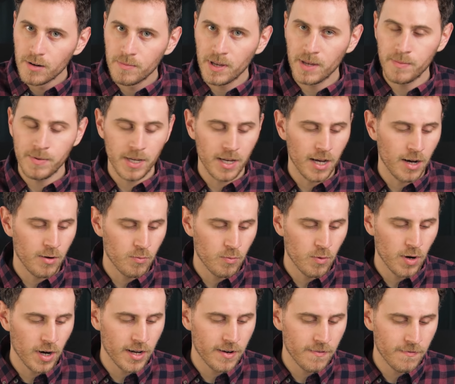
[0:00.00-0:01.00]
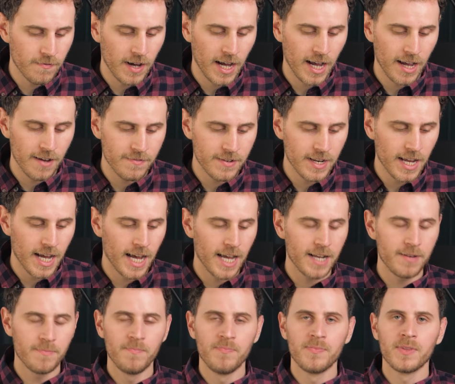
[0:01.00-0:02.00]
maybe a 1, 5,
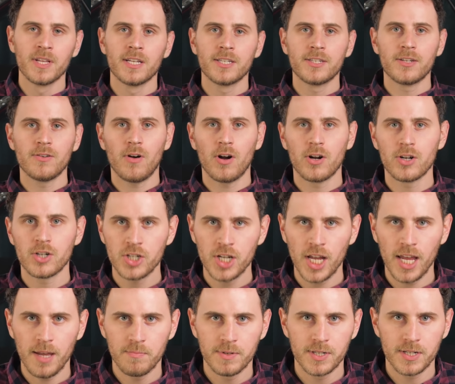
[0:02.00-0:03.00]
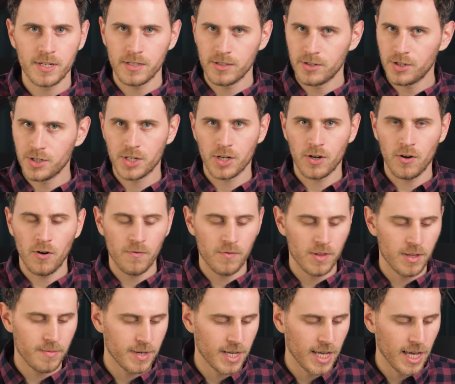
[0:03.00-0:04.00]
9. So our shapes, just to go over
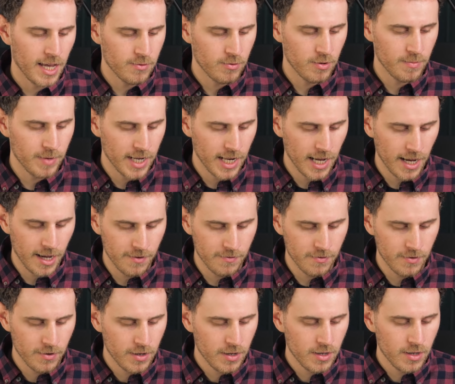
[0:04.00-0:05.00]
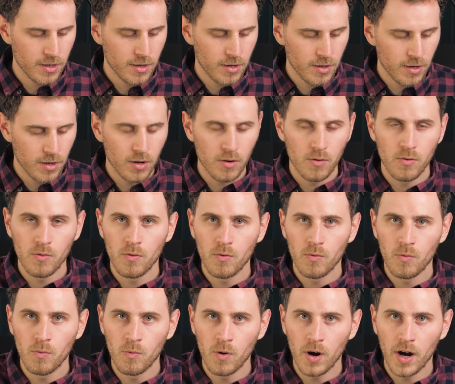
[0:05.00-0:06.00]
them again, we might have
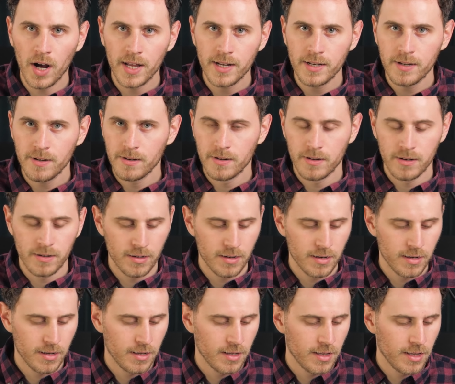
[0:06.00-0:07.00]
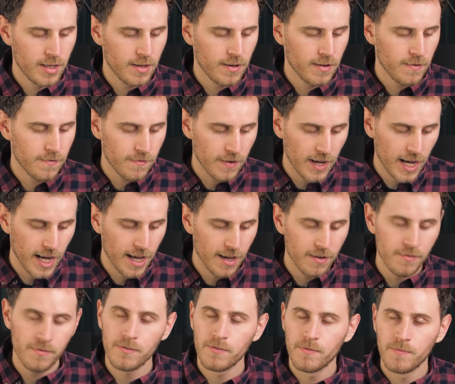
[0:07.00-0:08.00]
1,
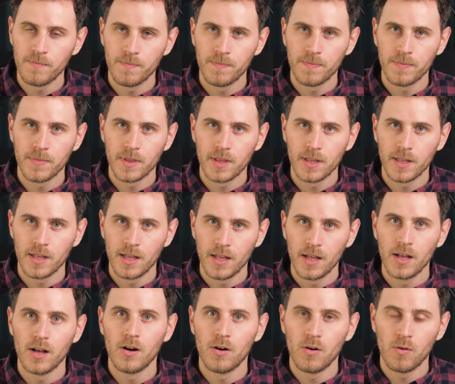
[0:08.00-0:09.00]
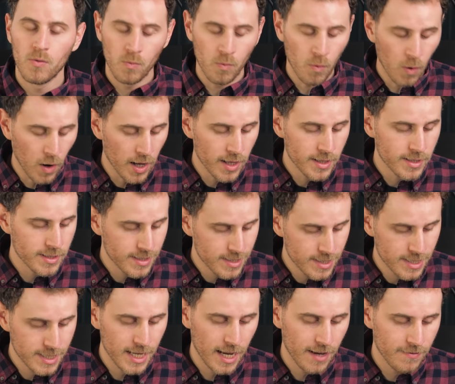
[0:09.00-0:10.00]
5, 1,
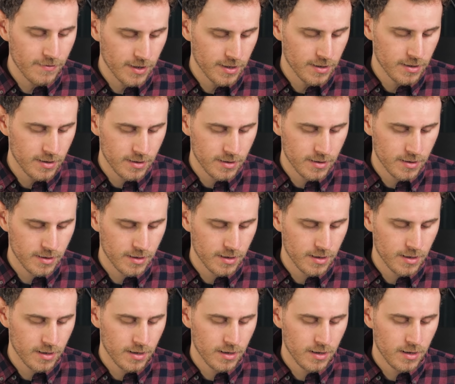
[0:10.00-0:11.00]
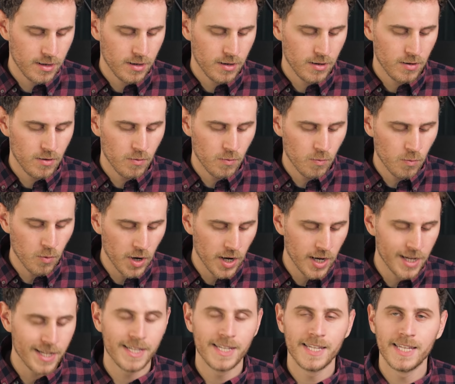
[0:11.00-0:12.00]
7,
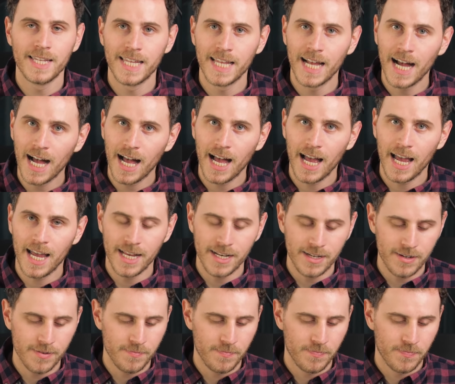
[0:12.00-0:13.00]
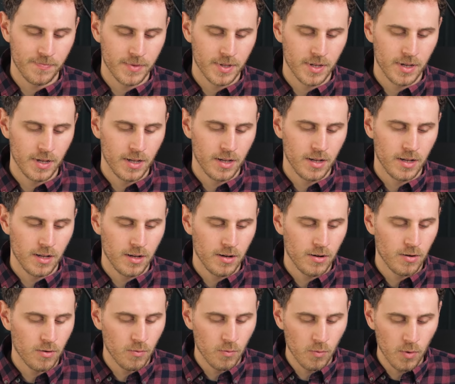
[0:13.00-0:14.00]
1,
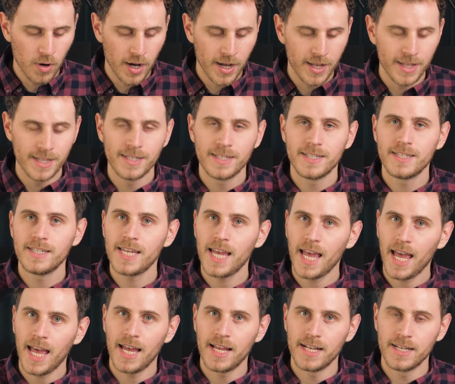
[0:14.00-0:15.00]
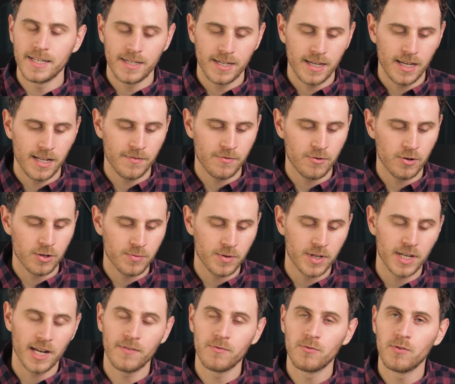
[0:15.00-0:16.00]
9, 1, 10. of course, we
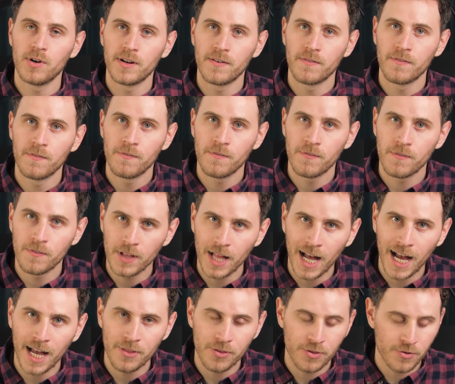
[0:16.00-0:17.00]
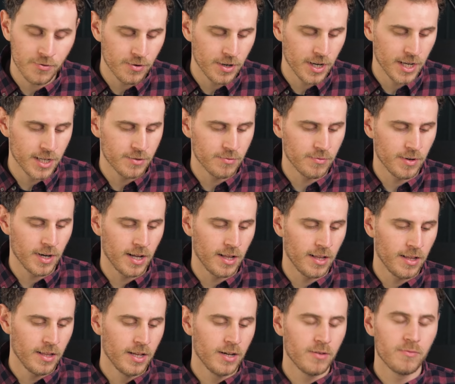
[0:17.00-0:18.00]
could have 1 flat 3 as
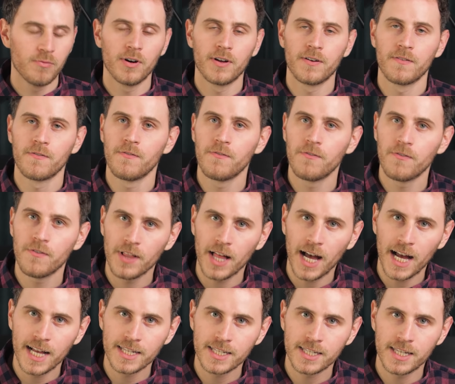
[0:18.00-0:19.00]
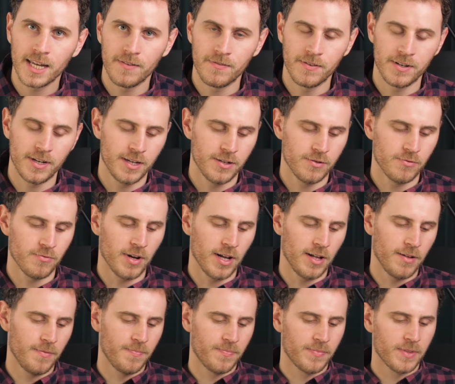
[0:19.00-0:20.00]
well, 1 flat 7 as
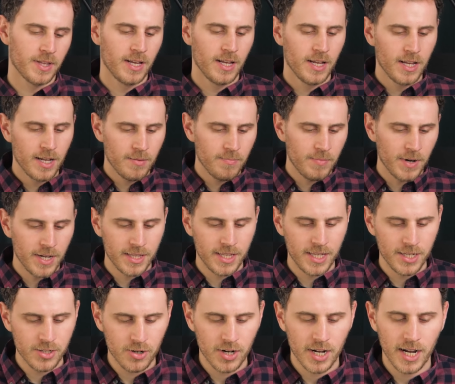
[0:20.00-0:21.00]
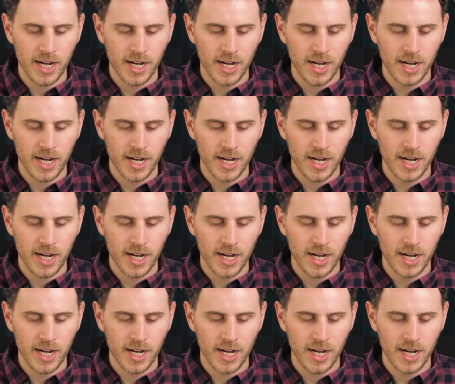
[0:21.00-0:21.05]
well. But these are